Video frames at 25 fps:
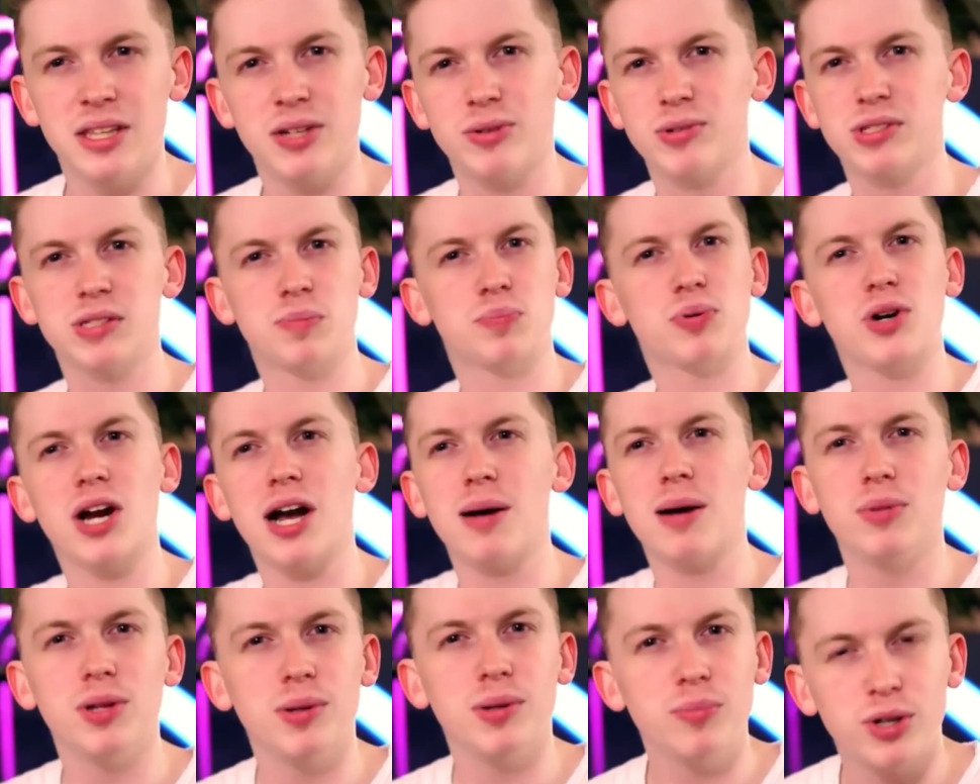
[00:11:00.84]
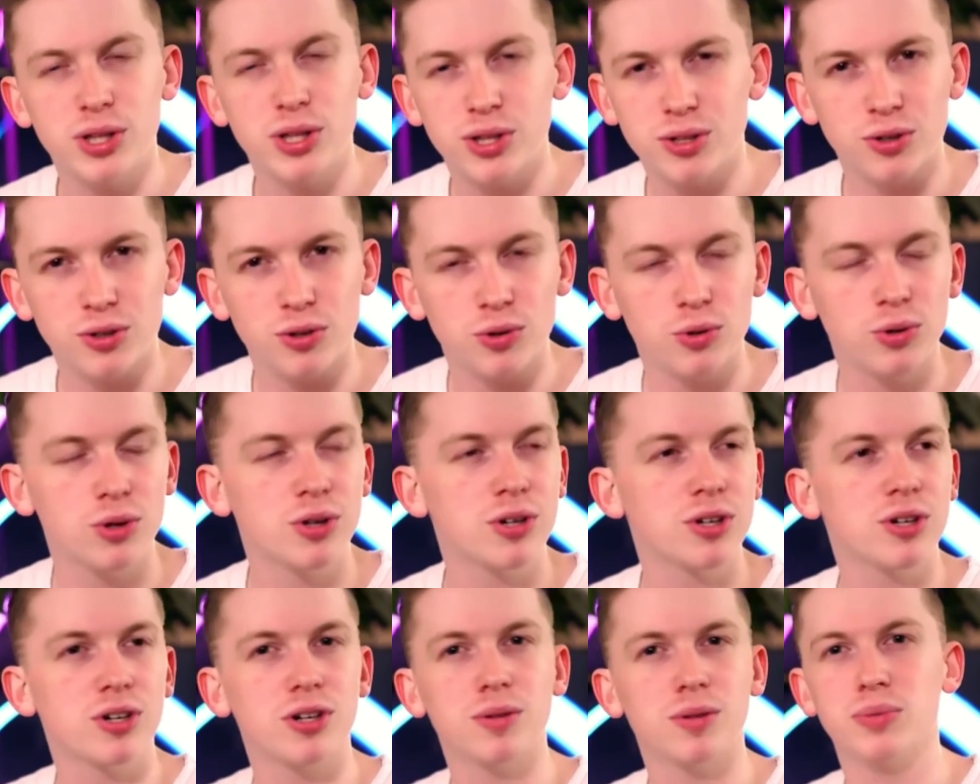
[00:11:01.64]
there was a problem with your
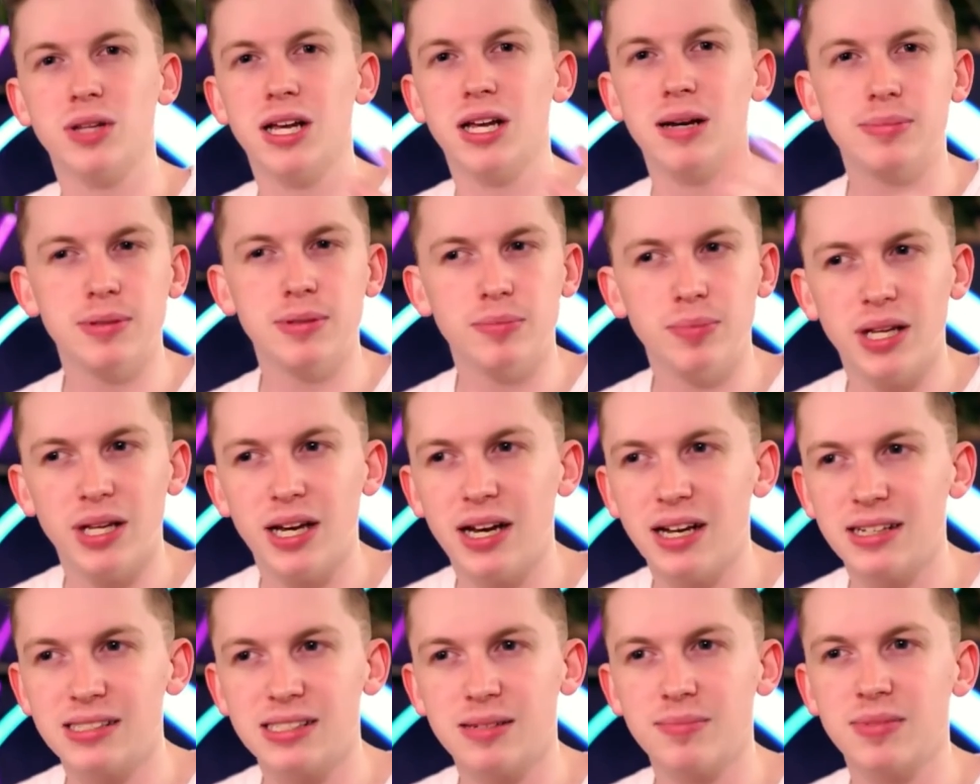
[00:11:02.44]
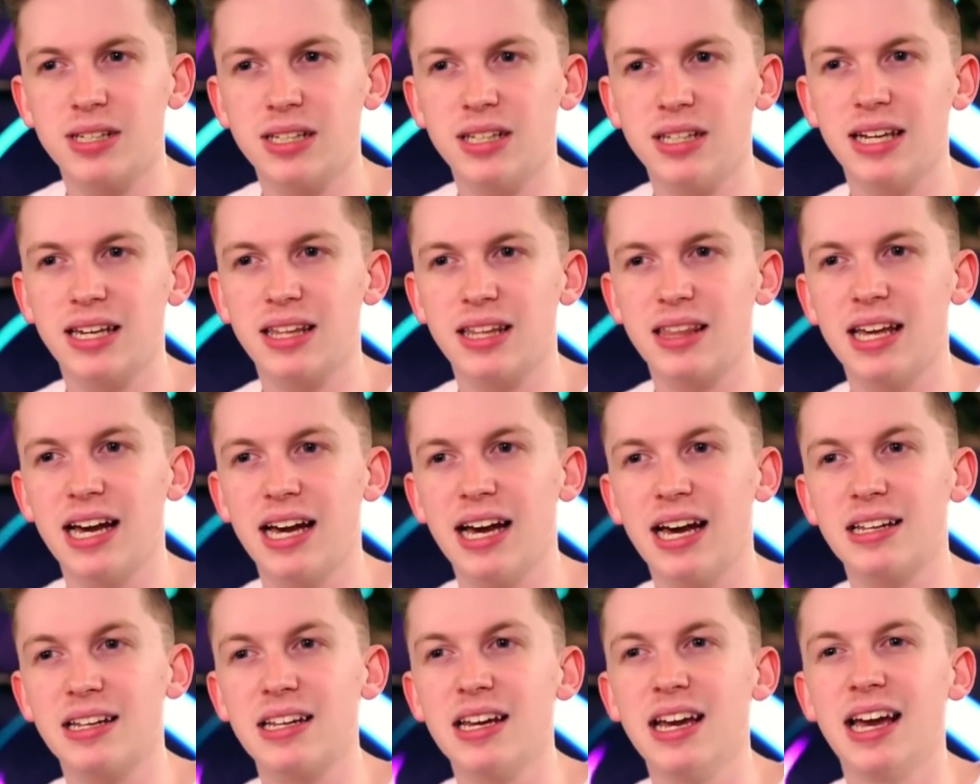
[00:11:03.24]
order, blah, blah, blah, something like
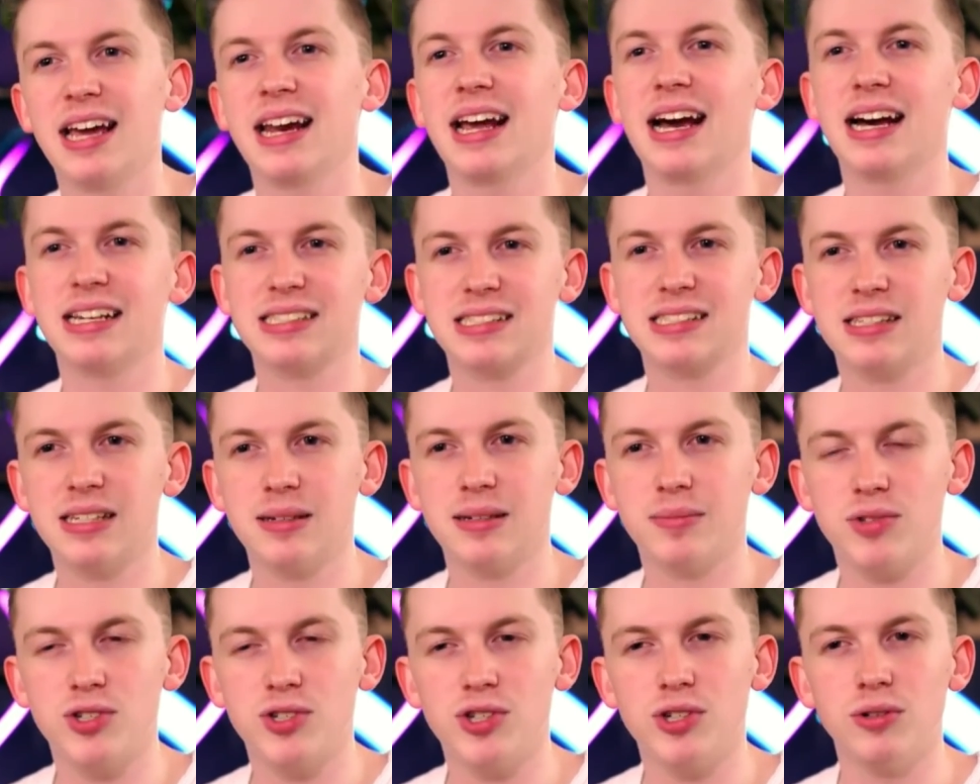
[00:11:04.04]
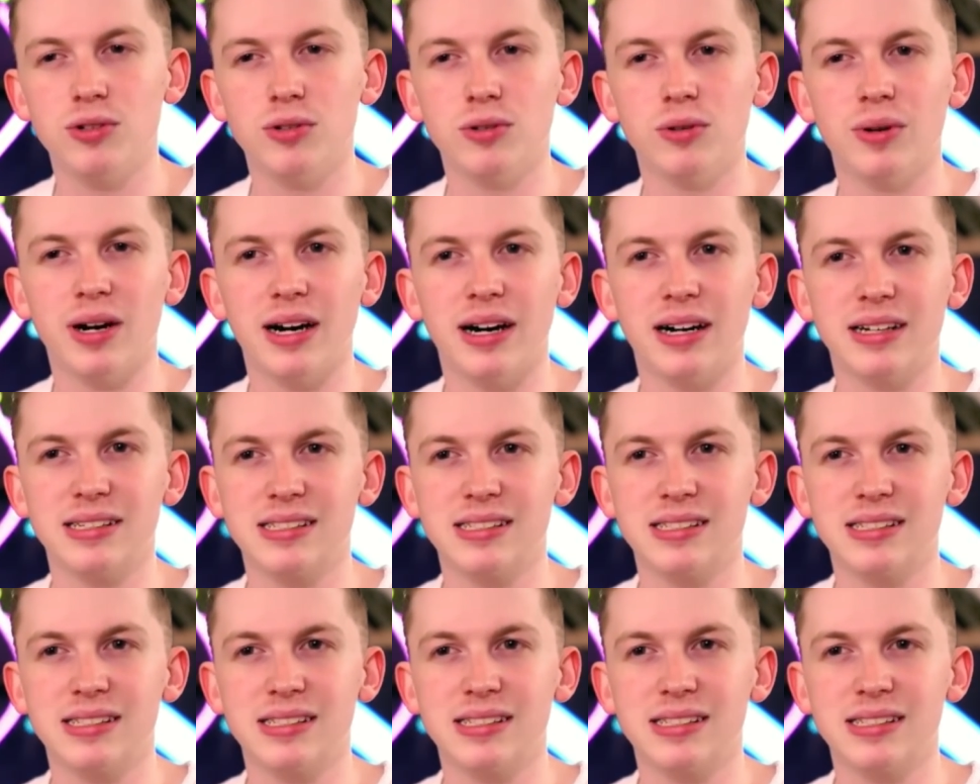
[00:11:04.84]
that, and ask them to